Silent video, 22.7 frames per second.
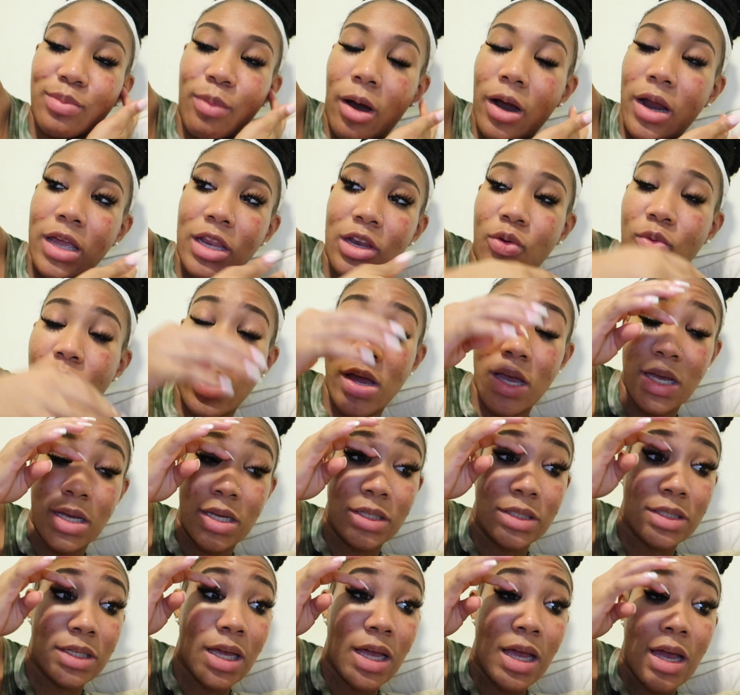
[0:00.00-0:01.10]
smart
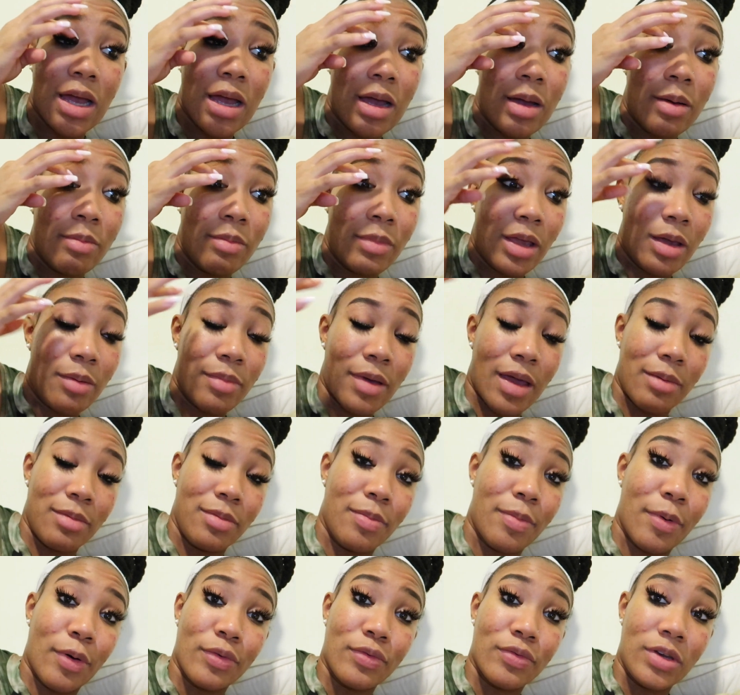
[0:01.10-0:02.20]
anyways. Me and baby
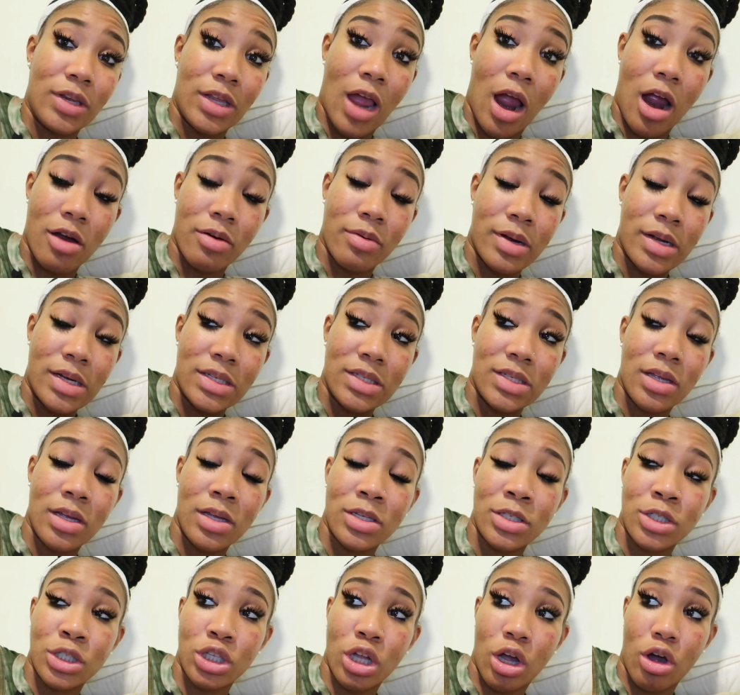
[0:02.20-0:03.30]
both need our rest,
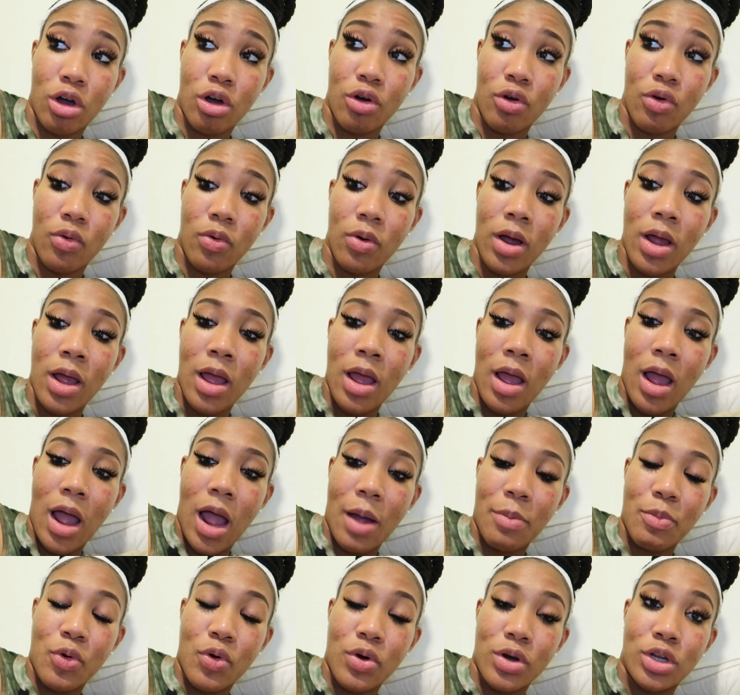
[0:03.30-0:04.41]
so
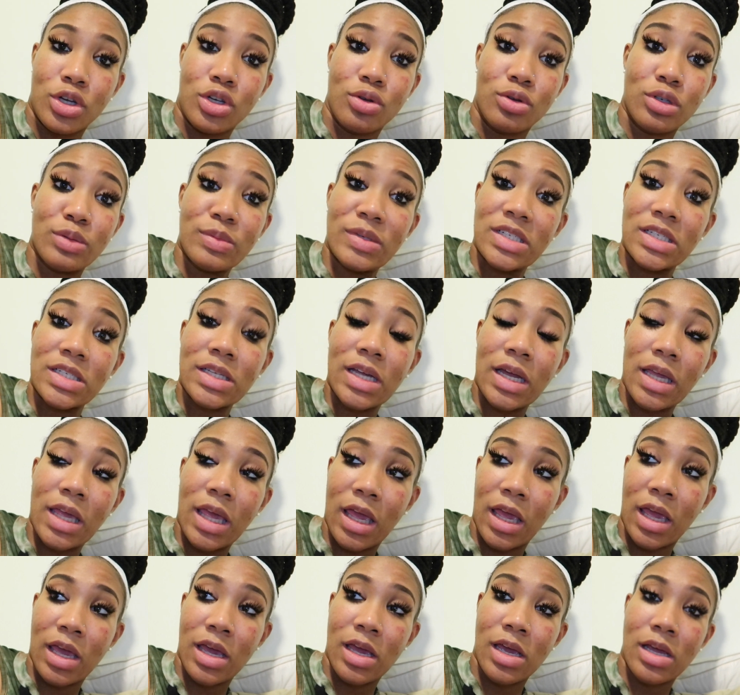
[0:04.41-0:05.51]
I'm going to do as much as I
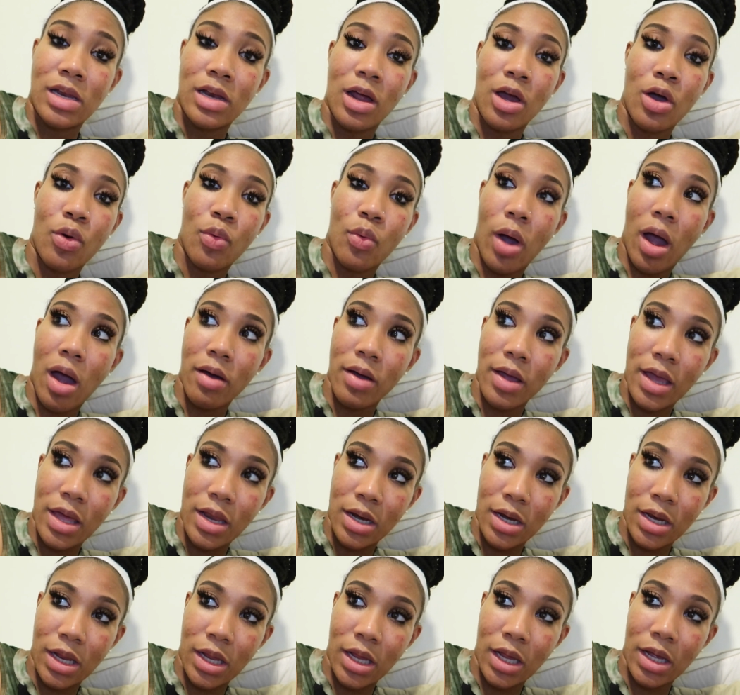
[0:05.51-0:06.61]
can while
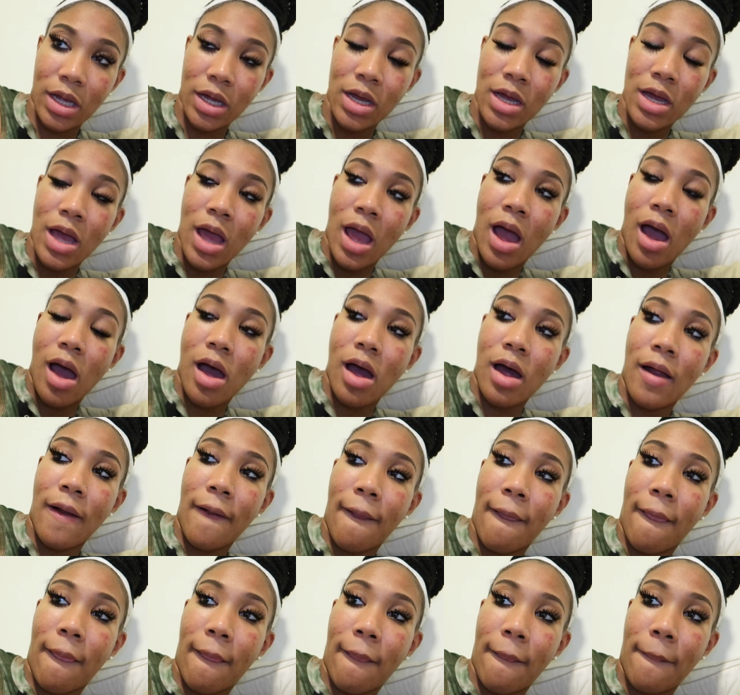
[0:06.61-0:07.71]
editing,
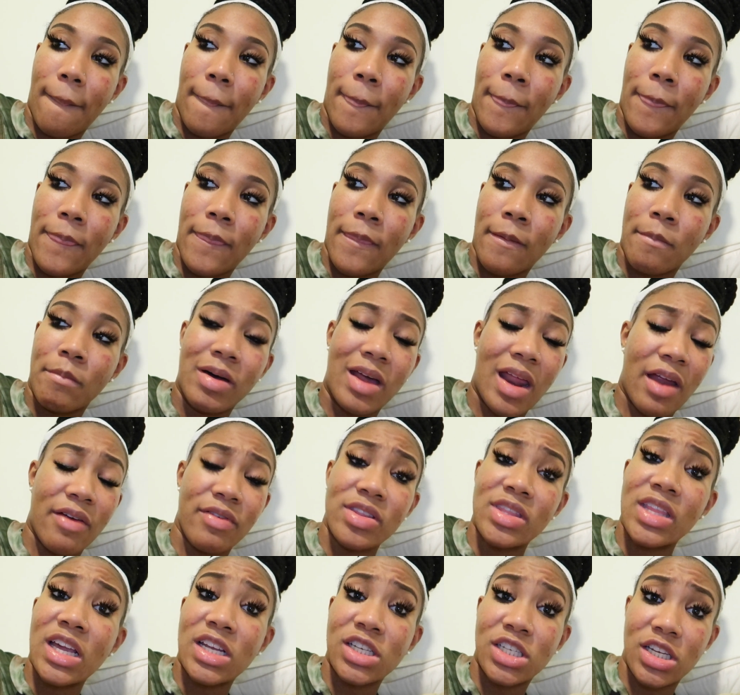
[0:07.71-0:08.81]
but
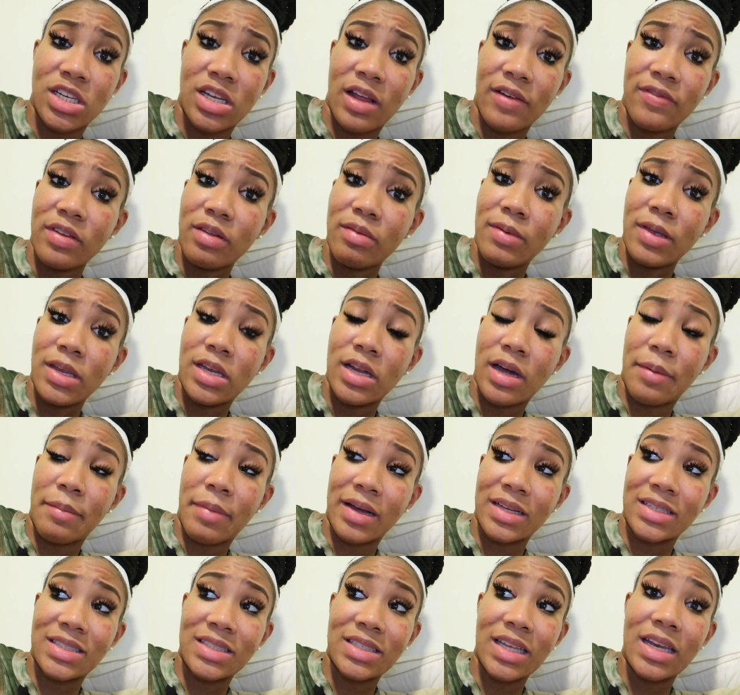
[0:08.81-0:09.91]
everything should definitely be done
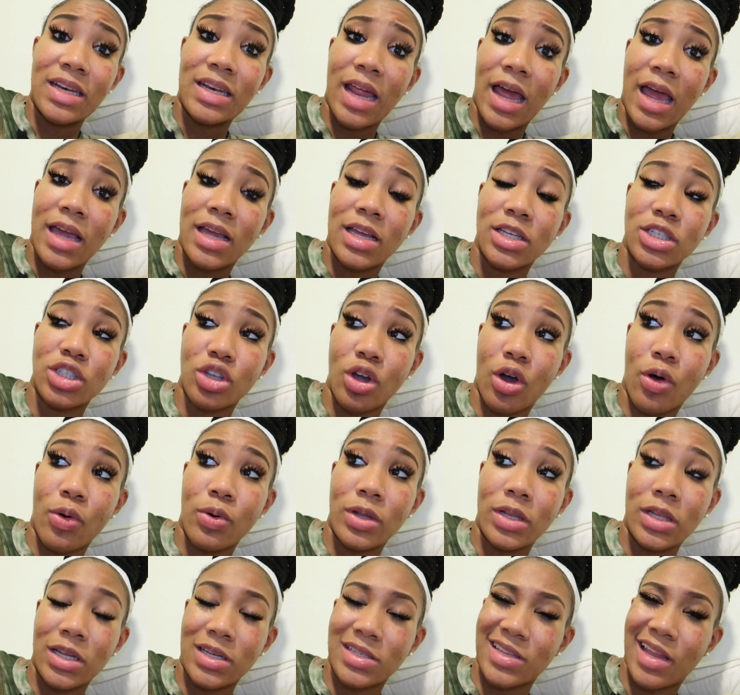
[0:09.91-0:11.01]
by Sunday. So
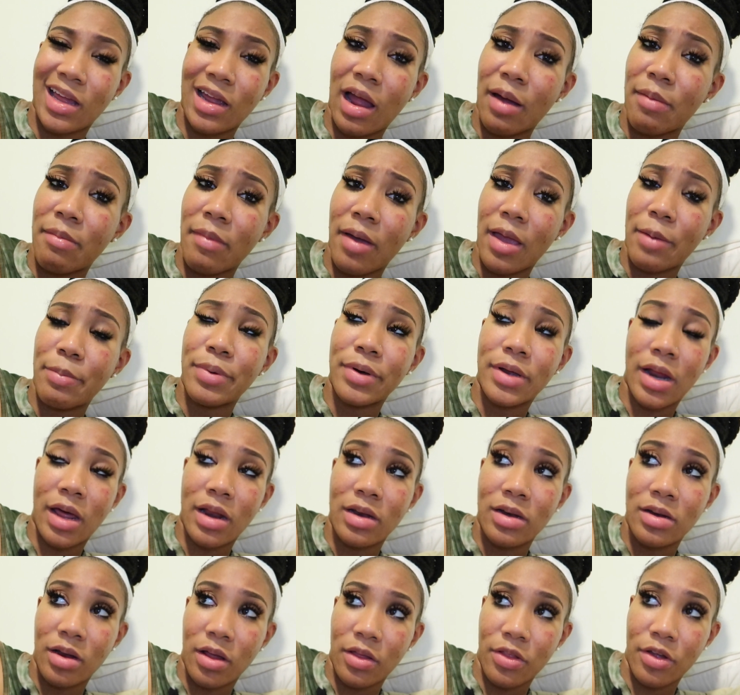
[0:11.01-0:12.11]
it looks like I may put out
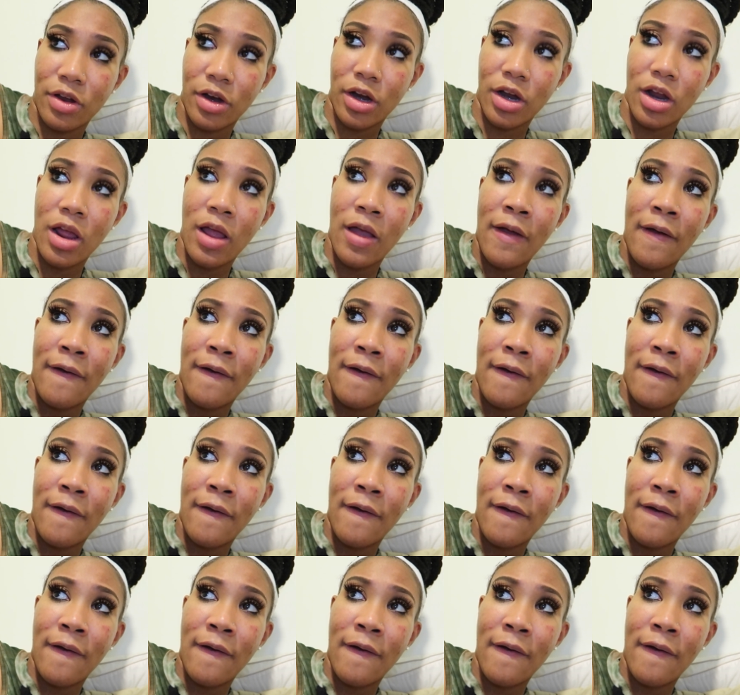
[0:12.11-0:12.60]
another